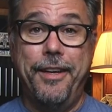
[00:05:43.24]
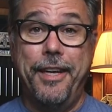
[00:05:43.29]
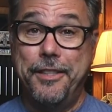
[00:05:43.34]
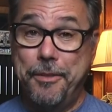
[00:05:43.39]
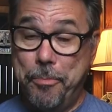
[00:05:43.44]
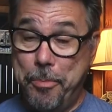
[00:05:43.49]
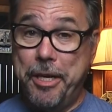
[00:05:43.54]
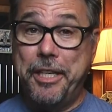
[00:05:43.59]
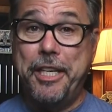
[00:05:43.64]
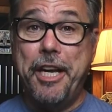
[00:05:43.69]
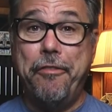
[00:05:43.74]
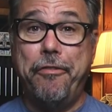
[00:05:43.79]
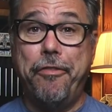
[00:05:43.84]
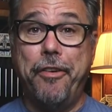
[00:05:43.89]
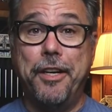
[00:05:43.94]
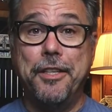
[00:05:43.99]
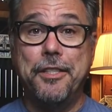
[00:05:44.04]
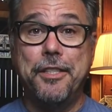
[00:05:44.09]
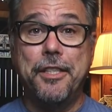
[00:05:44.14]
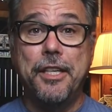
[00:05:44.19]
It's a big
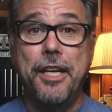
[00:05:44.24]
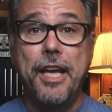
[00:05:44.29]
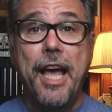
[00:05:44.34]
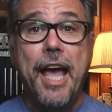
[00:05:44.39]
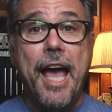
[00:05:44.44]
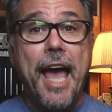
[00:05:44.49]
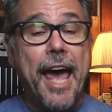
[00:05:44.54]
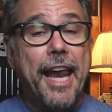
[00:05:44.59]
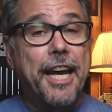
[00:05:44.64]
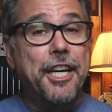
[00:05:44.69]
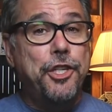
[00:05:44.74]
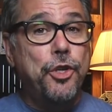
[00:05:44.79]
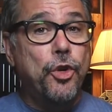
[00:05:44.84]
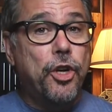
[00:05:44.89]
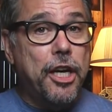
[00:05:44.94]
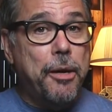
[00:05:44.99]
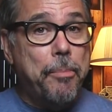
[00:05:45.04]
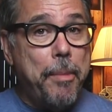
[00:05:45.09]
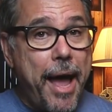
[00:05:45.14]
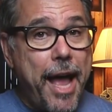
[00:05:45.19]
difference. And as you
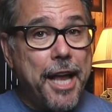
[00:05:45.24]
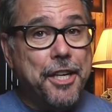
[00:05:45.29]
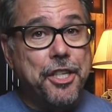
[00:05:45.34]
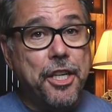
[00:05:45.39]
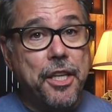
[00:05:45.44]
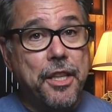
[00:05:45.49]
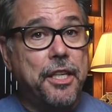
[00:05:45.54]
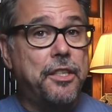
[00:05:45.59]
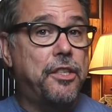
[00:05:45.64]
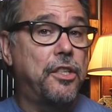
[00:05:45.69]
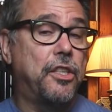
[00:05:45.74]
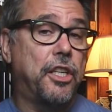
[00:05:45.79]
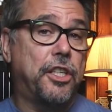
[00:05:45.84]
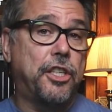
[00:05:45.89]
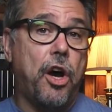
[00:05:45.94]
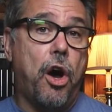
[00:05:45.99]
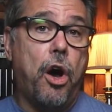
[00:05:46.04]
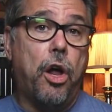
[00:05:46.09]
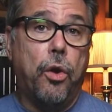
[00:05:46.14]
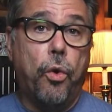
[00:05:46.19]
can imagine, this is a
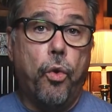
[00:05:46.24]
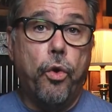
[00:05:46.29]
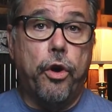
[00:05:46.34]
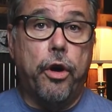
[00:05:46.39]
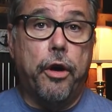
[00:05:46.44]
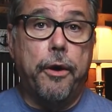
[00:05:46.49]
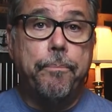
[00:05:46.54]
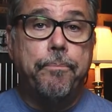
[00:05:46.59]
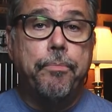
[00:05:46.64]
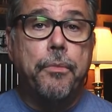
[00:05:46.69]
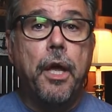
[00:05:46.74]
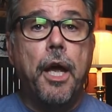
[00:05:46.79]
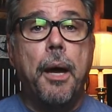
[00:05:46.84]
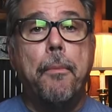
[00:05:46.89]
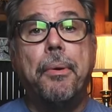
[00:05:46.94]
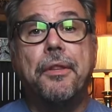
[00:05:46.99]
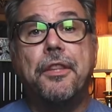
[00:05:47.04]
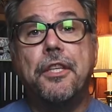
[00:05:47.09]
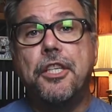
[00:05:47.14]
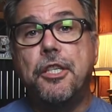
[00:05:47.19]
tall order.
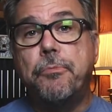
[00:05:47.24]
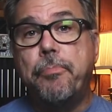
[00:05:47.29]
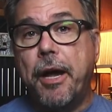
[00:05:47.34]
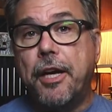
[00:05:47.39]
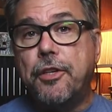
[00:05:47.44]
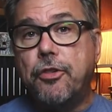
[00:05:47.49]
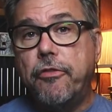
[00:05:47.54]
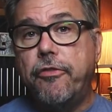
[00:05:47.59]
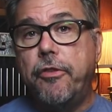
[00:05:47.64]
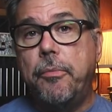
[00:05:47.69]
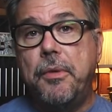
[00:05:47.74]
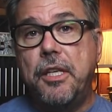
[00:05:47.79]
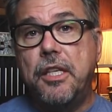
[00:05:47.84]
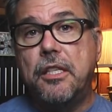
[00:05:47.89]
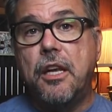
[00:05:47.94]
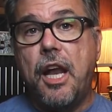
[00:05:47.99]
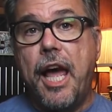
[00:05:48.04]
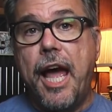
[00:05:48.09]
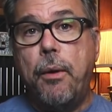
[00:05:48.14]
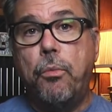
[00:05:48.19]
But the spectra from
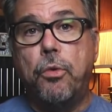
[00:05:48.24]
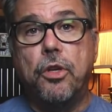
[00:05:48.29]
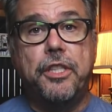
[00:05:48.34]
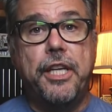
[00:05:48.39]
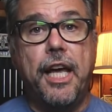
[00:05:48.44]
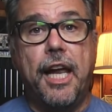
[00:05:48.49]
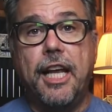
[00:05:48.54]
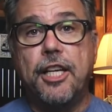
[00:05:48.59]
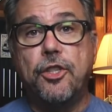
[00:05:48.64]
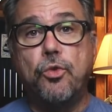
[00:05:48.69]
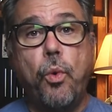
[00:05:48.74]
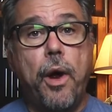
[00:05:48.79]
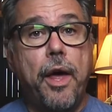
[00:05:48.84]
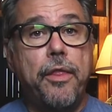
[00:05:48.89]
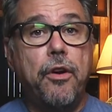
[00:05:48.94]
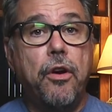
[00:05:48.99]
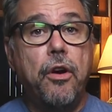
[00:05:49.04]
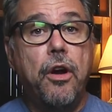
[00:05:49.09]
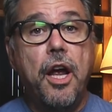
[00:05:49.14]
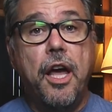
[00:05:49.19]
this light will tell us
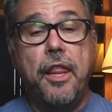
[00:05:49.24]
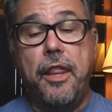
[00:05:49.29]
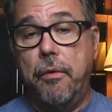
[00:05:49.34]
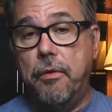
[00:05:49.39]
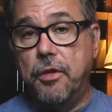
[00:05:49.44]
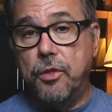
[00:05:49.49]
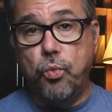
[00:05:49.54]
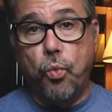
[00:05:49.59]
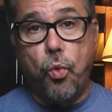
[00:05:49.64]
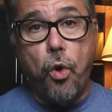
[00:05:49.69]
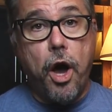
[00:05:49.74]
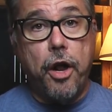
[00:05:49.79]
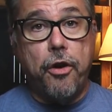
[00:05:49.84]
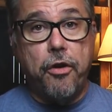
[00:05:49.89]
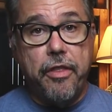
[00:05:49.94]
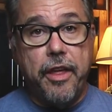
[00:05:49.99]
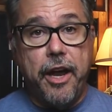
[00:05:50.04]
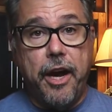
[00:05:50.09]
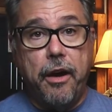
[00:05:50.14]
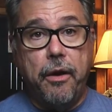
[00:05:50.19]
whether there is
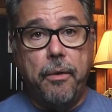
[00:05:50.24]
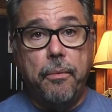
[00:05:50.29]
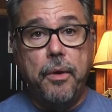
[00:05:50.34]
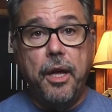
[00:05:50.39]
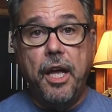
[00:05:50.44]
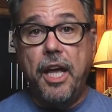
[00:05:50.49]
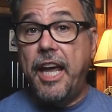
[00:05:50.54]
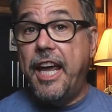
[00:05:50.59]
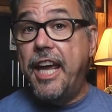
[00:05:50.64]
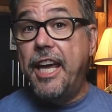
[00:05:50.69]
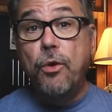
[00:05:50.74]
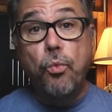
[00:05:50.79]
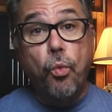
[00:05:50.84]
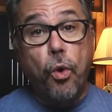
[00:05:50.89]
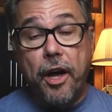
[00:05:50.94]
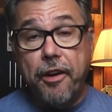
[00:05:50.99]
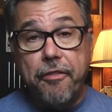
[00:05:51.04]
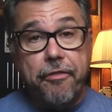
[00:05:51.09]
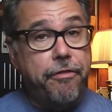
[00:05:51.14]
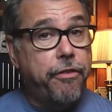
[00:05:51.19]
water there, in
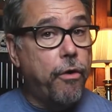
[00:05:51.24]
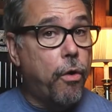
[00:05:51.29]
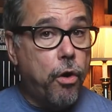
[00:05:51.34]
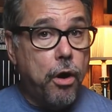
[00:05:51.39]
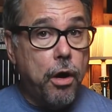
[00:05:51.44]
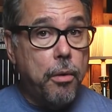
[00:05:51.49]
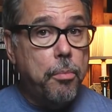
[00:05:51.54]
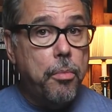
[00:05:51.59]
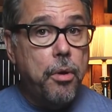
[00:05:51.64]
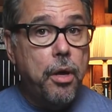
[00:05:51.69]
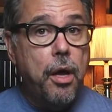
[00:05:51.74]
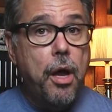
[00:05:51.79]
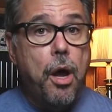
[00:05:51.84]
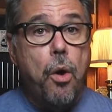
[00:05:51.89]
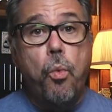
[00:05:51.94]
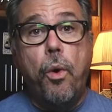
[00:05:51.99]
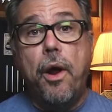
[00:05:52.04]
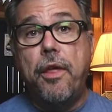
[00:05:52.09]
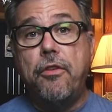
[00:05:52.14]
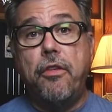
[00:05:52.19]
what form,
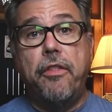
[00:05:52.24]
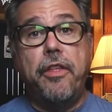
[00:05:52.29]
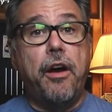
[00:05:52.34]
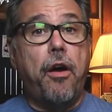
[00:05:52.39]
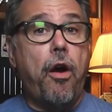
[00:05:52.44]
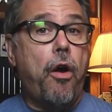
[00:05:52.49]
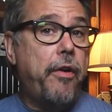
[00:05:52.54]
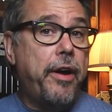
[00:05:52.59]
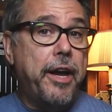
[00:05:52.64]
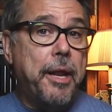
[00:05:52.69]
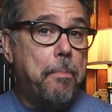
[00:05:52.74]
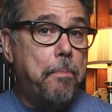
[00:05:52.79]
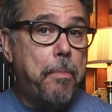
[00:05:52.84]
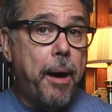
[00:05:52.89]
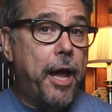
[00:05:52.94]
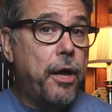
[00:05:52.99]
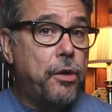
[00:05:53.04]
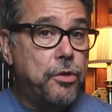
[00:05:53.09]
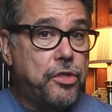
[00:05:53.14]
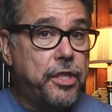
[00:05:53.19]
whether there are any
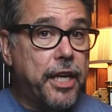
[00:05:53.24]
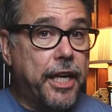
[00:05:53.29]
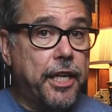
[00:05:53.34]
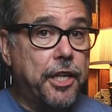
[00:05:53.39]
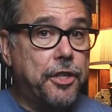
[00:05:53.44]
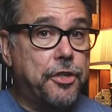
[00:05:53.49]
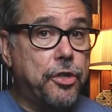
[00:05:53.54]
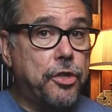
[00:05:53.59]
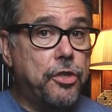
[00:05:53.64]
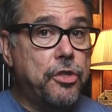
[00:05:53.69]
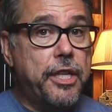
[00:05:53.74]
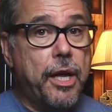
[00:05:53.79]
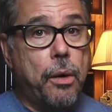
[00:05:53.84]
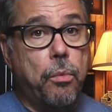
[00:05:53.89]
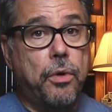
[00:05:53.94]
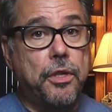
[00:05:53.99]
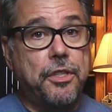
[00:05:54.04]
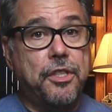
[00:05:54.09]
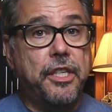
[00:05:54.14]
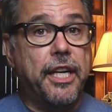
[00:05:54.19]
biosignatures
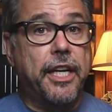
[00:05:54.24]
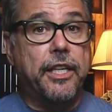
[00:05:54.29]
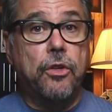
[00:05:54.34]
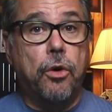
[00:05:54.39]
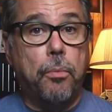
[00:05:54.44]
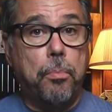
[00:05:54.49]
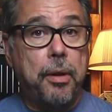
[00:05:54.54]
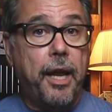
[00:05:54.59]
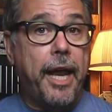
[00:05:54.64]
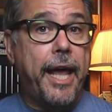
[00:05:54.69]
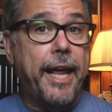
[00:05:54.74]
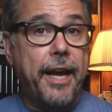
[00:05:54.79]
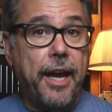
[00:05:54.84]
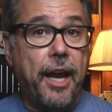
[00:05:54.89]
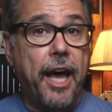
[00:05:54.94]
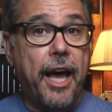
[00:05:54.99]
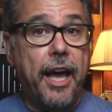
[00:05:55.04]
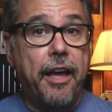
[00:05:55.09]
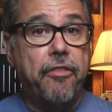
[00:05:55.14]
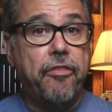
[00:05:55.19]
that would signal plant
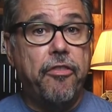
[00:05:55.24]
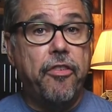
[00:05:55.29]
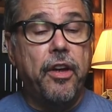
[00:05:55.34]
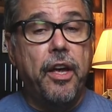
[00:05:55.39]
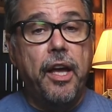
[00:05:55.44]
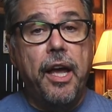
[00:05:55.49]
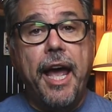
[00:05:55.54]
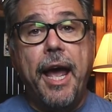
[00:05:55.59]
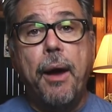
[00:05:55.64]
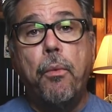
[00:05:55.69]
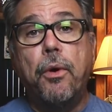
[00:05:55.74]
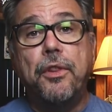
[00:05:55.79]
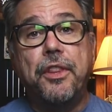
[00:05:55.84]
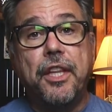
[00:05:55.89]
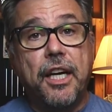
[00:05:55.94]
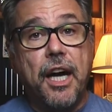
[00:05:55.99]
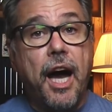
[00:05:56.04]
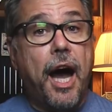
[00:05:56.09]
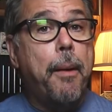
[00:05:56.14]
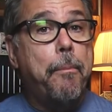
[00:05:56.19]
life, and what
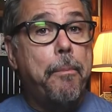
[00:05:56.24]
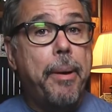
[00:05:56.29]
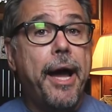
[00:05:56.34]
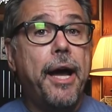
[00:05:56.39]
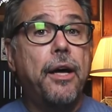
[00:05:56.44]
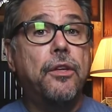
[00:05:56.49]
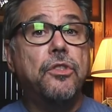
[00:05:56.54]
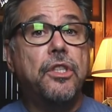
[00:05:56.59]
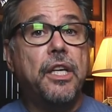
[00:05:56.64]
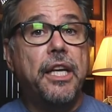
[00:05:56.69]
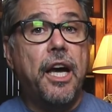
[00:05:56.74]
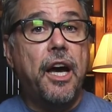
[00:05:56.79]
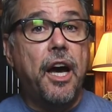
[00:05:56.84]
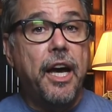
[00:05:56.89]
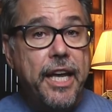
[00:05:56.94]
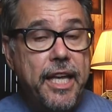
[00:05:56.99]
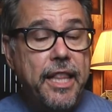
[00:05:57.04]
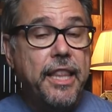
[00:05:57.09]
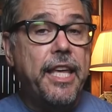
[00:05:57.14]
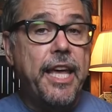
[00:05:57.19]
the compounds
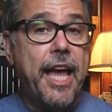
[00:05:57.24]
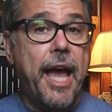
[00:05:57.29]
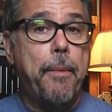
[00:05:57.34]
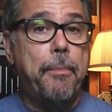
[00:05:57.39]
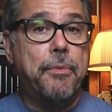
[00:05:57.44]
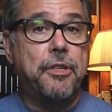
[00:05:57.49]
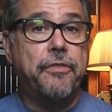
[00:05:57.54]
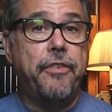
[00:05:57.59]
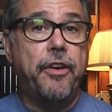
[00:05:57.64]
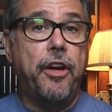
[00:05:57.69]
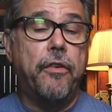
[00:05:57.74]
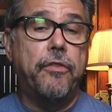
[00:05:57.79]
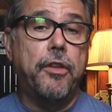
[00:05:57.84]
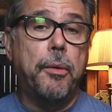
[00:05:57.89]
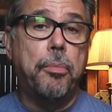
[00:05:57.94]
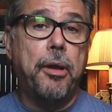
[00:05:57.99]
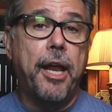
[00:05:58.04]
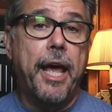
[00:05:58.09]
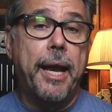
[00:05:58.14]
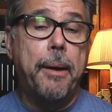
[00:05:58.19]
in the atmosphere of
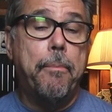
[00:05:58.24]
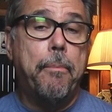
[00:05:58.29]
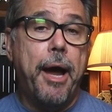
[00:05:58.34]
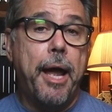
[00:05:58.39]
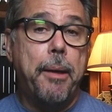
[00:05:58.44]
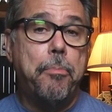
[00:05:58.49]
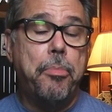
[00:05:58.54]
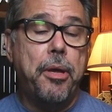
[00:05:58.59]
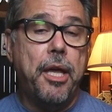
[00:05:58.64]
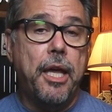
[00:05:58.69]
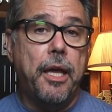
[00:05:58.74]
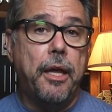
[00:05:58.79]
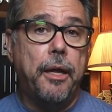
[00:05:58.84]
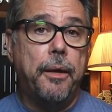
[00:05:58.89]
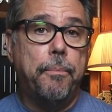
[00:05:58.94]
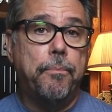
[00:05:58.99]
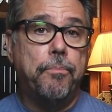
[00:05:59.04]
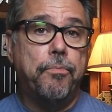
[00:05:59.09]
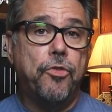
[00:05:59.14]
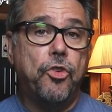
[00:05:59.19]
the planet might be.
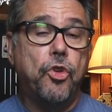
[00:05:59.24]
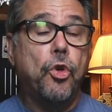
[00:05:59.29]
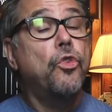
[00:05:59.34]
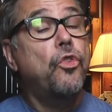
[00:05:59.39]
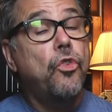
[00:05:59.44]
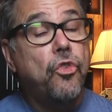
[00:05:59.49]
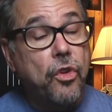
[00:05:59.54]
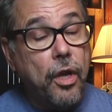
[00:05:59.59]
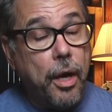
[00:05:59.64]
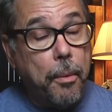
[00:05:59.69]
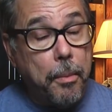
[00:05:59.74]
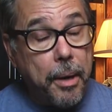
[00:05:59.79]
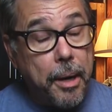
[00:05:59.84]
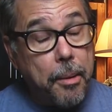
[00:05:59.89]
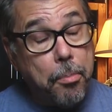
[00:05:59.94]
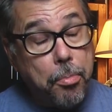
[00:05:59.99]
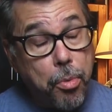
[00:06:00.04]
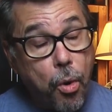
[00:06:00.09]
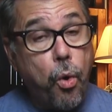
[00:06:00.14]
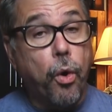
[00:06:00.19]
So this is um, an
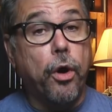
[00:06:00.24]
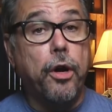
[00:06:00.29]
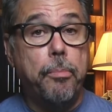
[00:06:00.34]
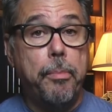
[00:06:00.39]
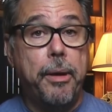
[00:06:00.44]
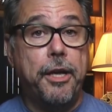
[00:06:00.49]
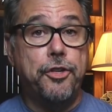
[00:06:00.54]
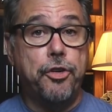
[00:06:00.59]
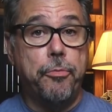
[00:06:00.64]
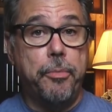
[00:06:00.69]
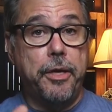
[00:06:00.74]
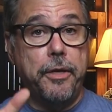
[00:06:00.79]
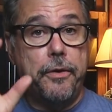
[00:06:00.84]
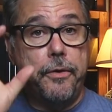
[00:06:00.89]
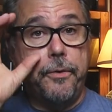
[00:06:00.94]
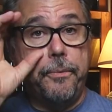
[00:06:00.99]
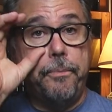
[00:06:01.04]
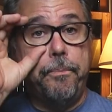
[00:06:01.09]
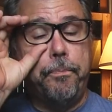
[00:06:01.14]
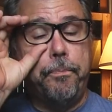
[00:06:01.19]
important measurement.